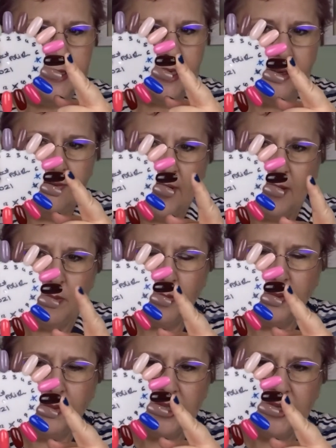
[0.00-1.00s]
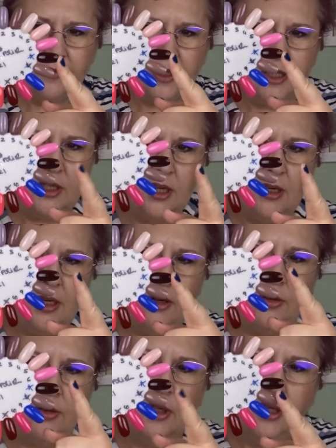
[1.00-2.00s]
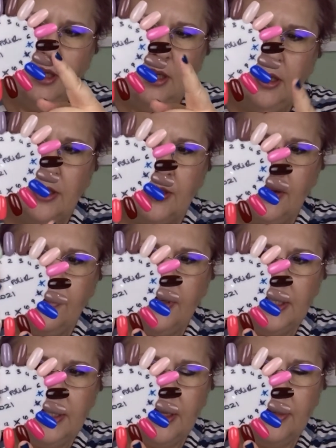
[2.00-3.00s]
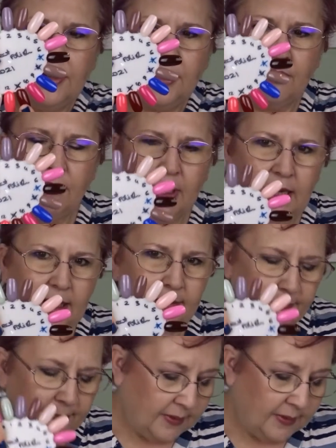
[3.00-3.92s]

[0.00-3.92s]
Denny Vamp, which I finished early on. So I finished those 3.